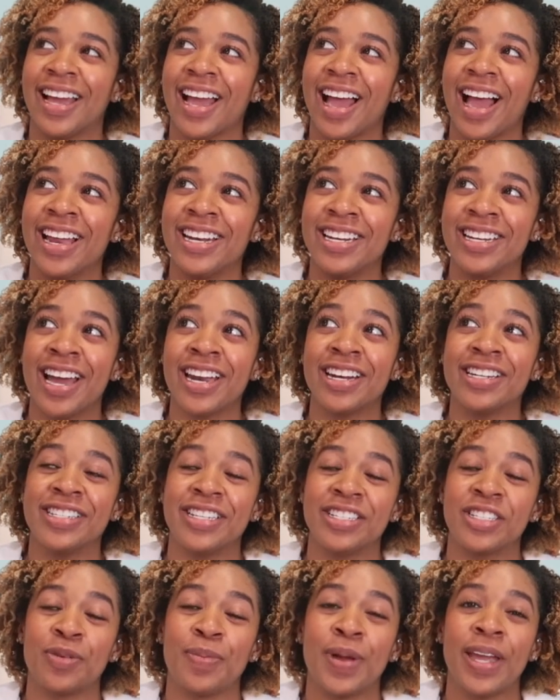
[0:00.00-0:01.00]

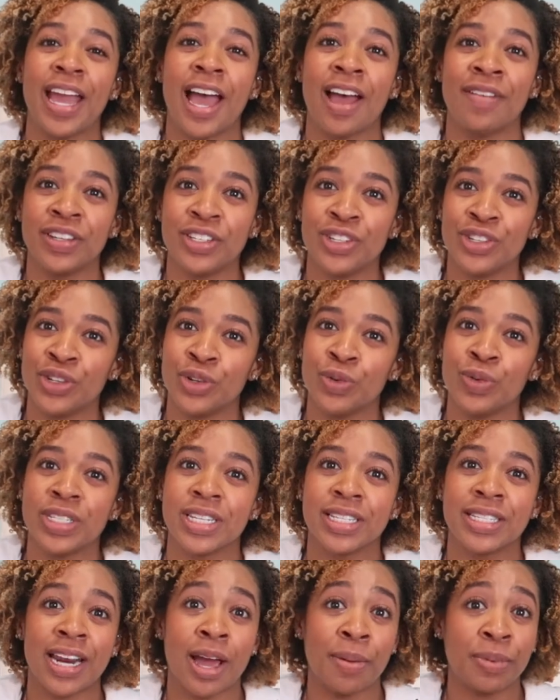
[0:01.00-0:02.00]
anticipate having to do was
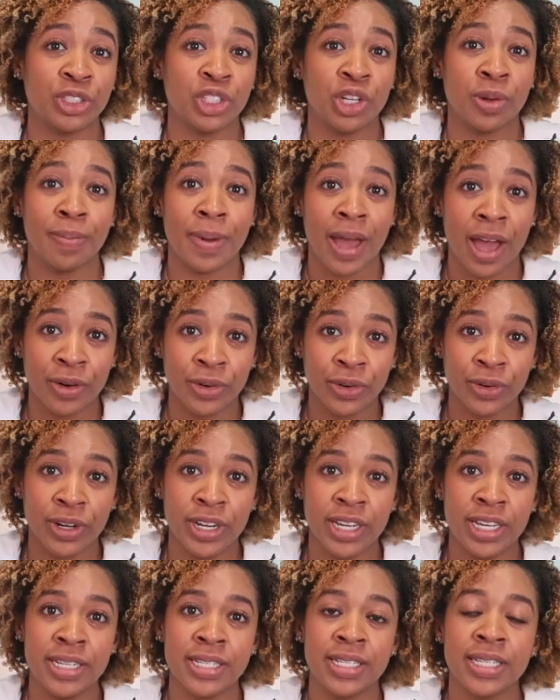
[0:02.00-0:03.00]
establishing
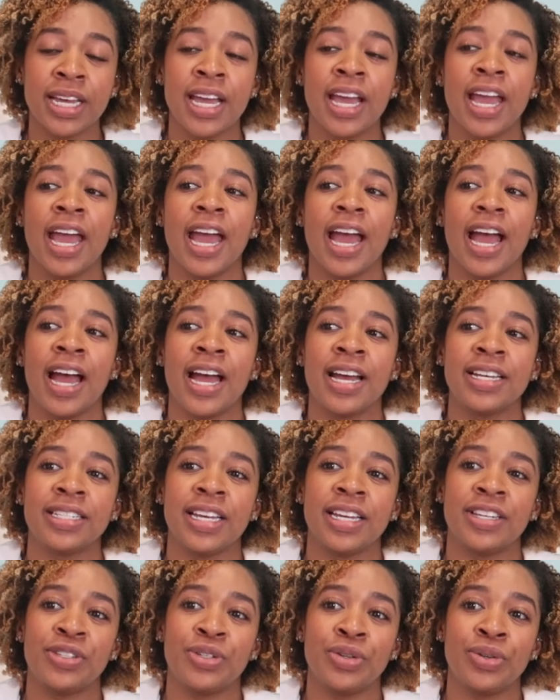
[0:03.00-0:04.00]
boundaries. As
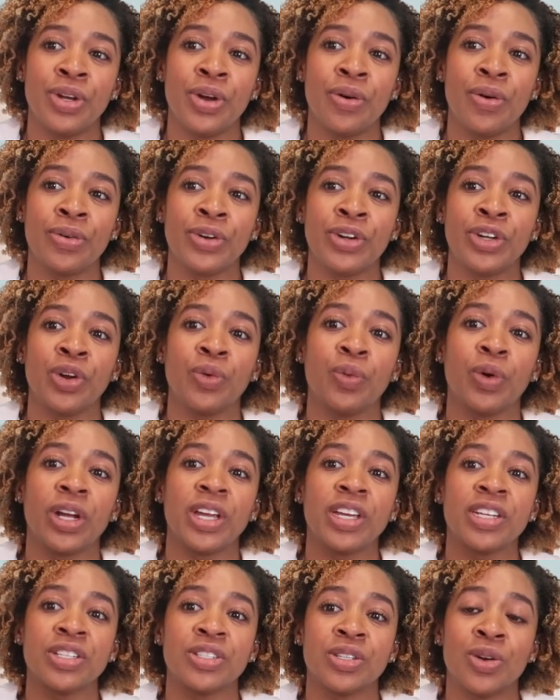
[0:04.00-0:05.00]
a studio owner, you're
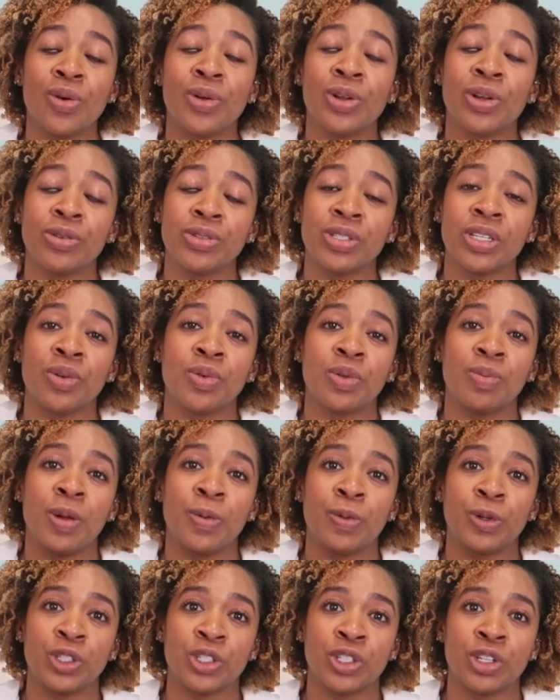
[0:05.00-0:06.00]
working so closely with
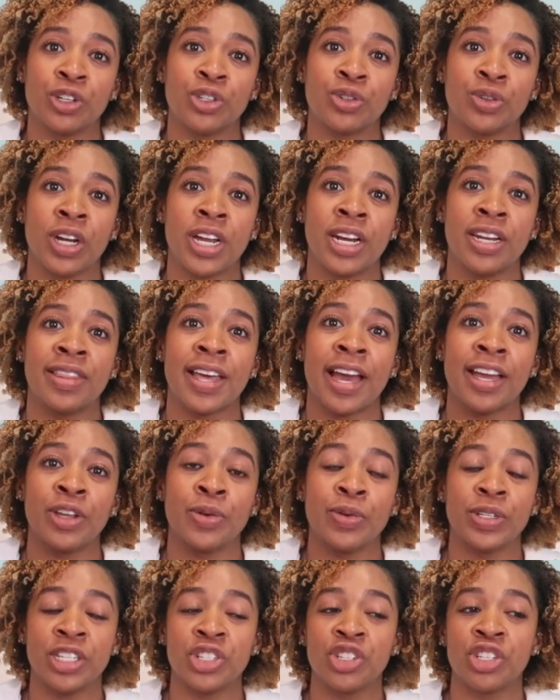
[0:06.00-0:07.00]
people's children that
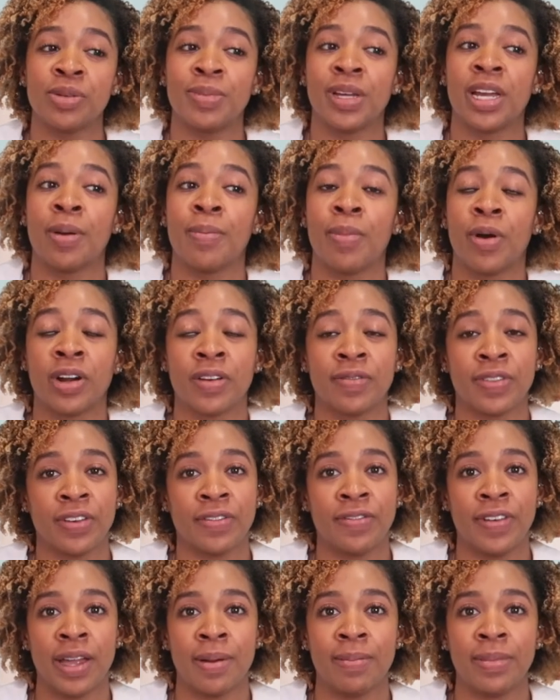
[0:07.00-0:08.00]
you essentially become part of their
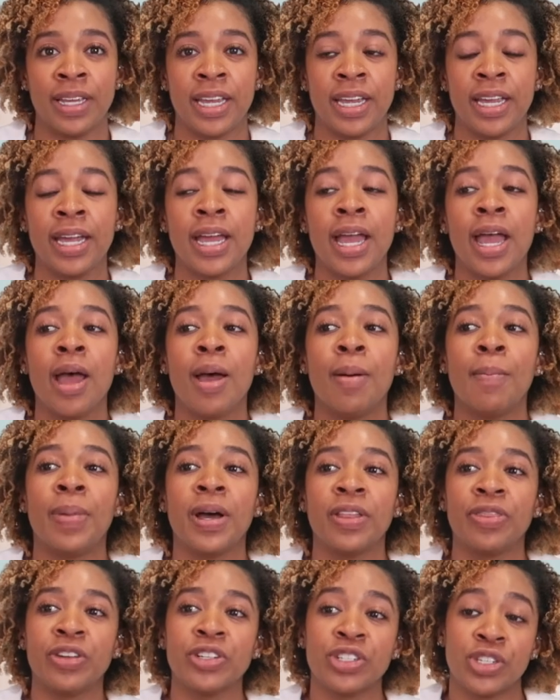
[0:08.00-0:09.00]
family,
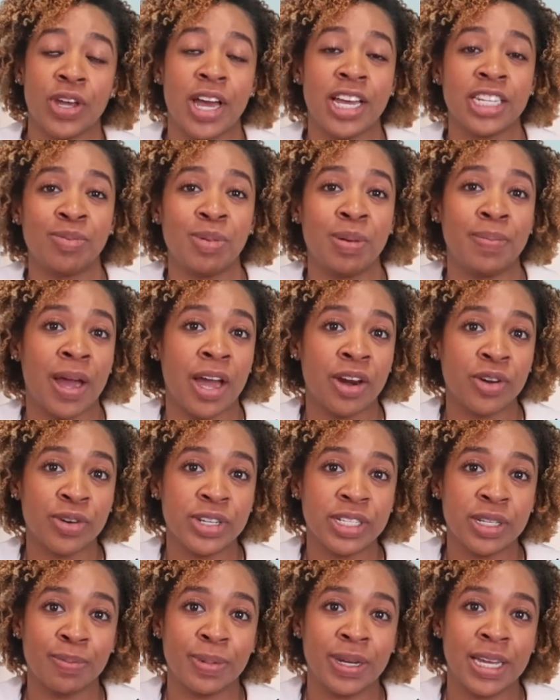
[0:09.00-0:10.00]
but there still has to be
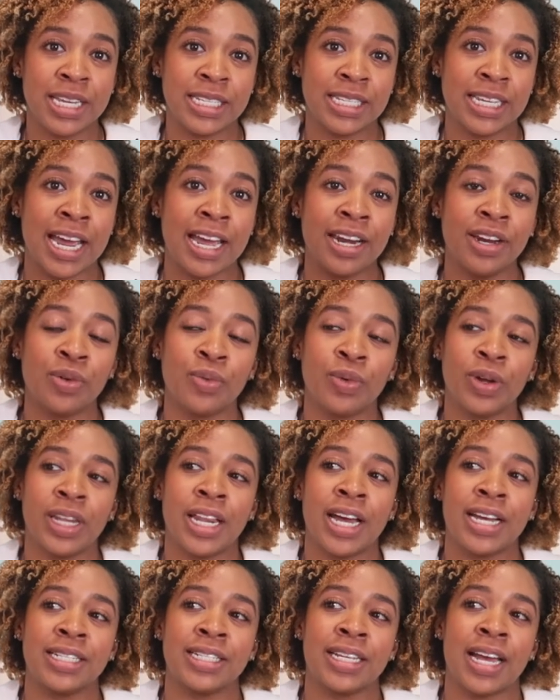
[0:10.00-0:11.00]
boundaries in place, and I didn't
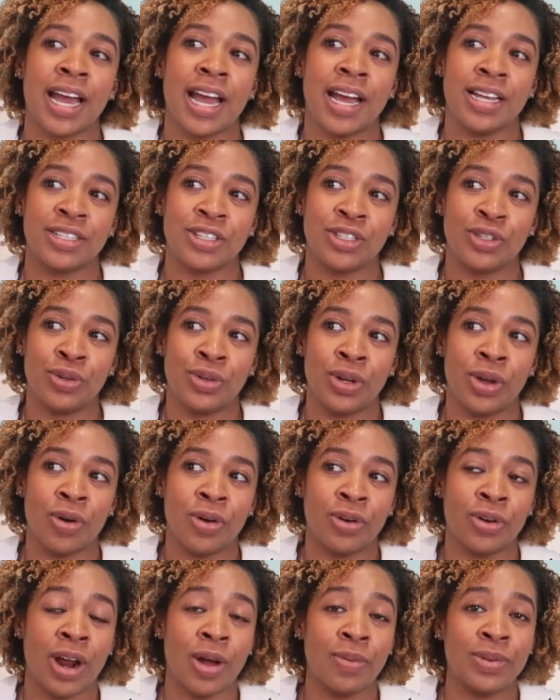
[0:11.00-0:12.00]
realize that as a studio
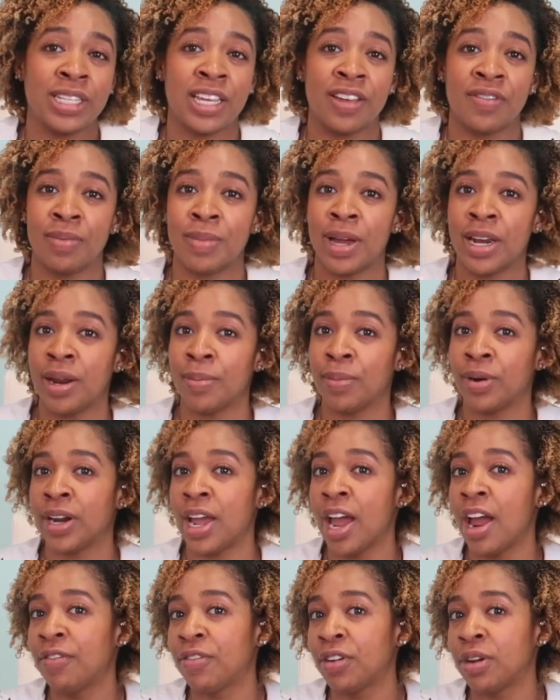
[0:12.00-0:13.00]
owner. I was giving my number
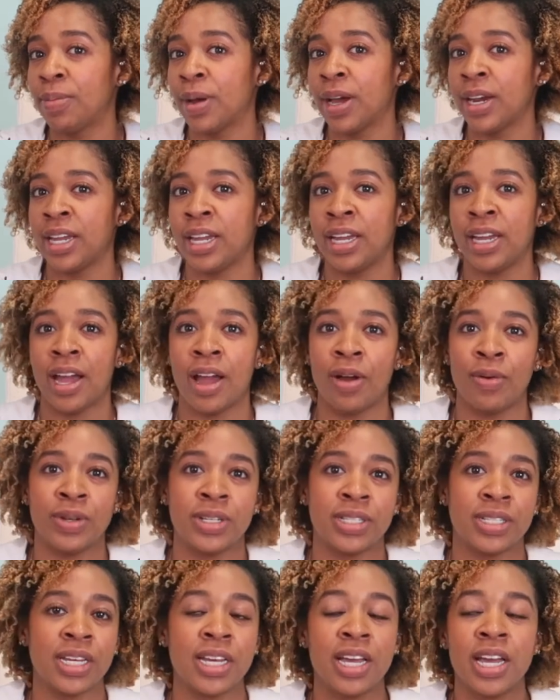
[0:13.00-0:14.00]
to everybody. I
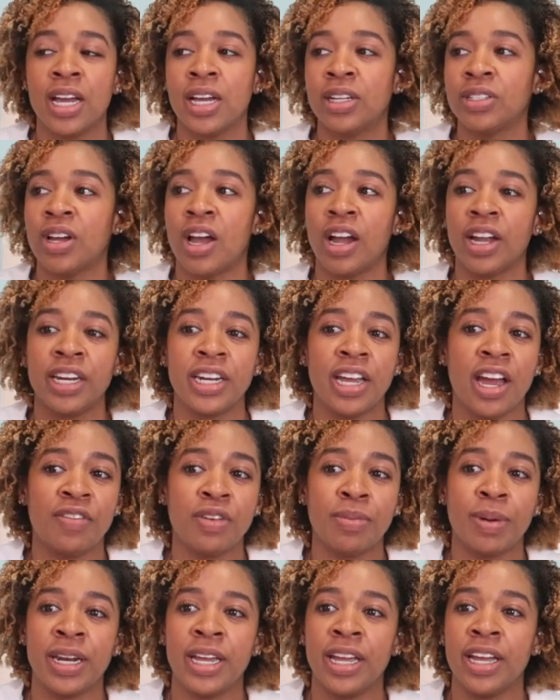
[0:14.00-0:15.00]
was talking to
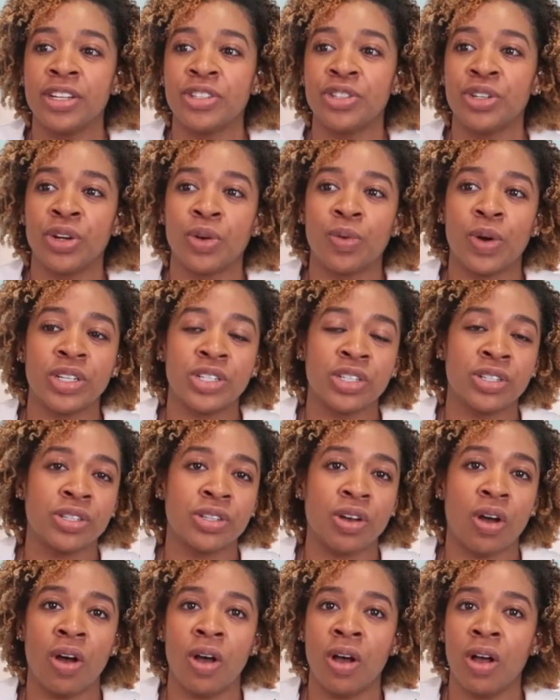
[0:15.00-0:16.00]
everybody, answering questions
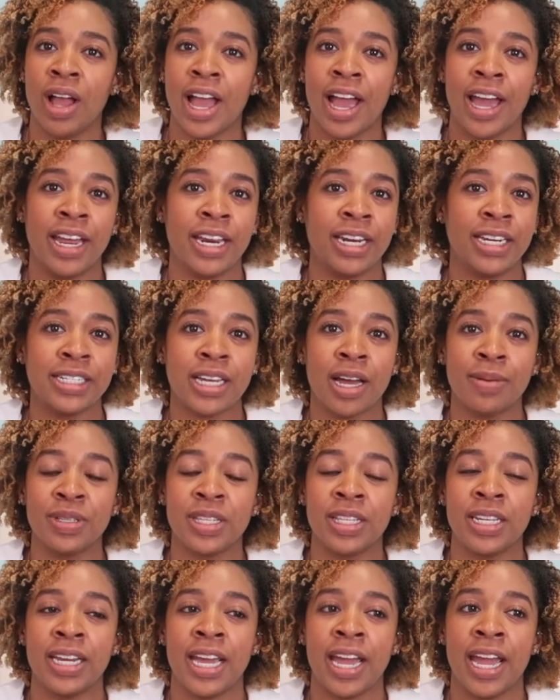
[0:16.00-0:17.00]
all at any times
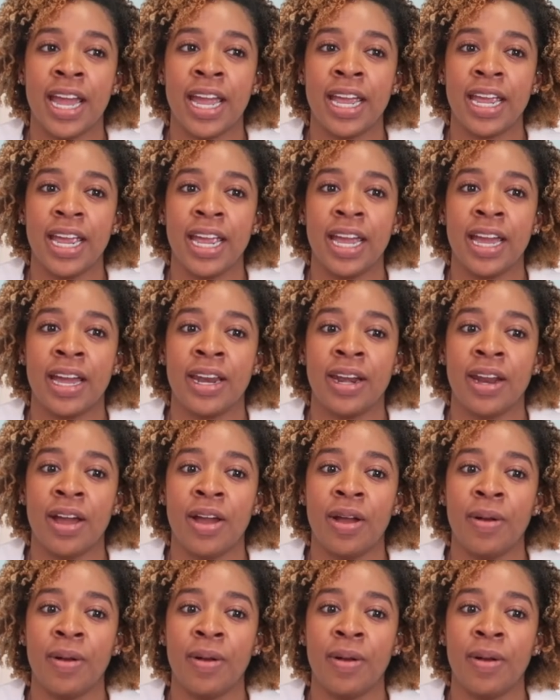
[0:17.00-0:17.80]
of the day, and